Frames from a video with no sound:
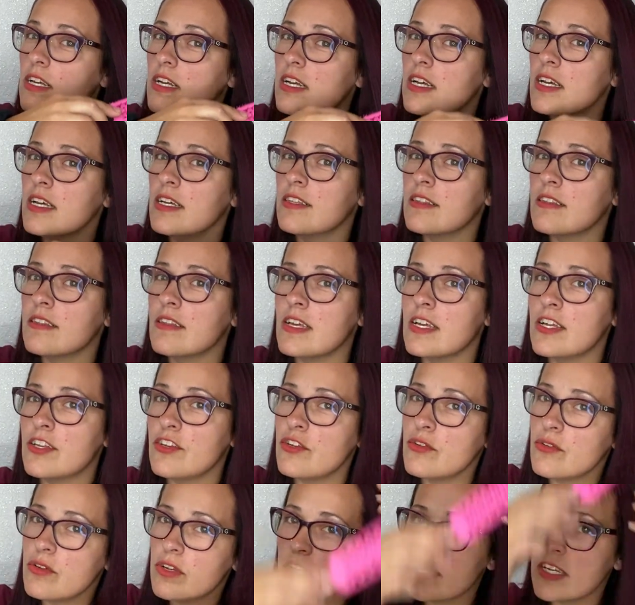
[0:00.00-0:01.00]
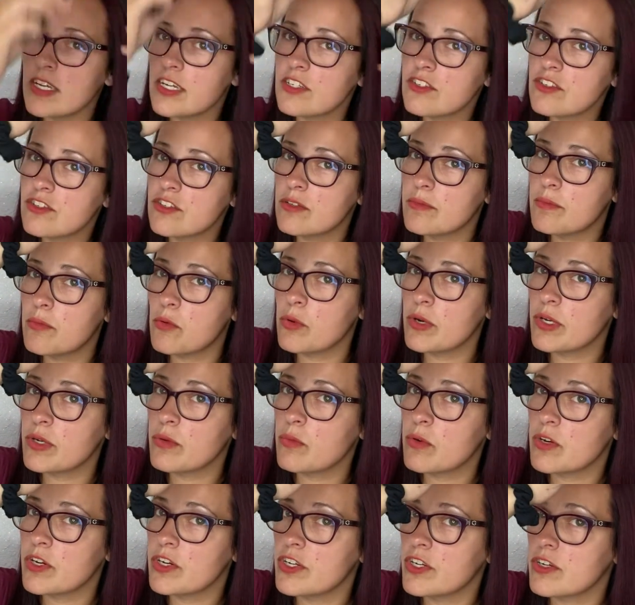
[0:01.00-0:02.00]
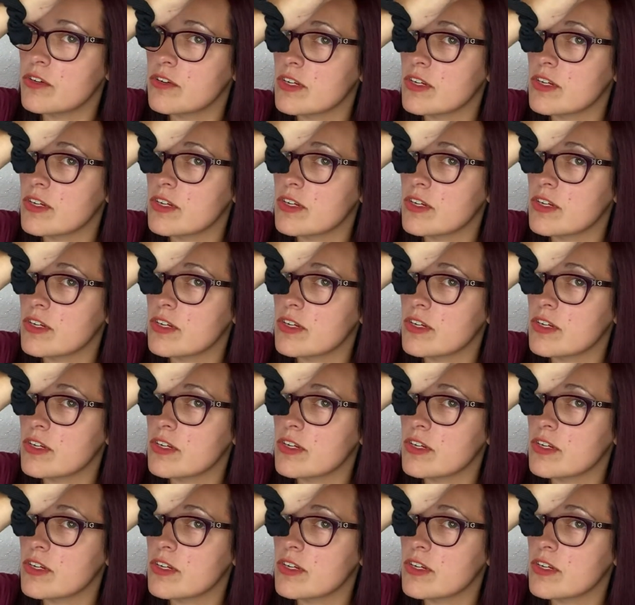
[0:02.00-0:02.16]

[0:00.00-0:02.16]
And then you can get to the point where your